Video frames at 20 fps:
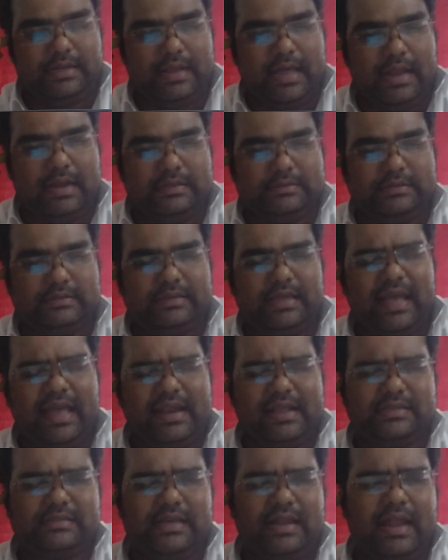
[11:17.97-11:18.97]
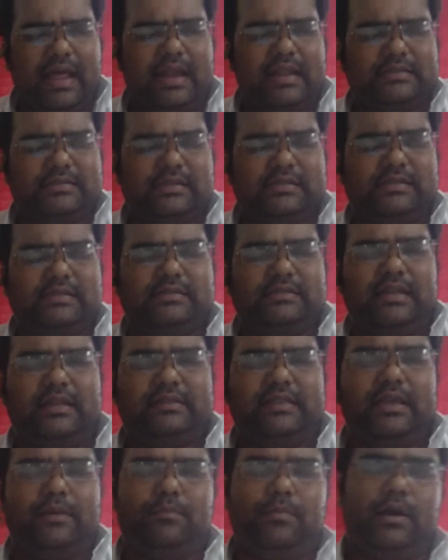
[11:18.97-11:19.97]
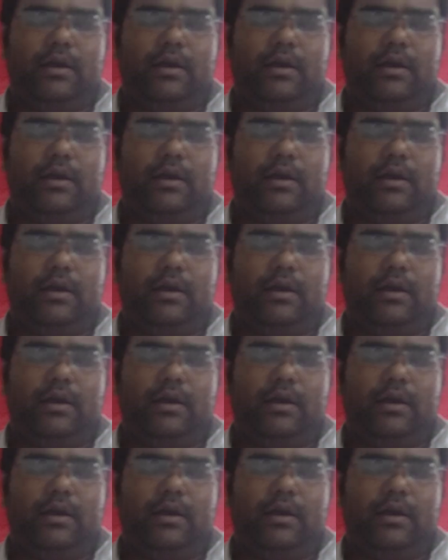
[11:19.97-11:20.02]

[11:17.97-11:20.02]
analysis. Caries analysis is nothing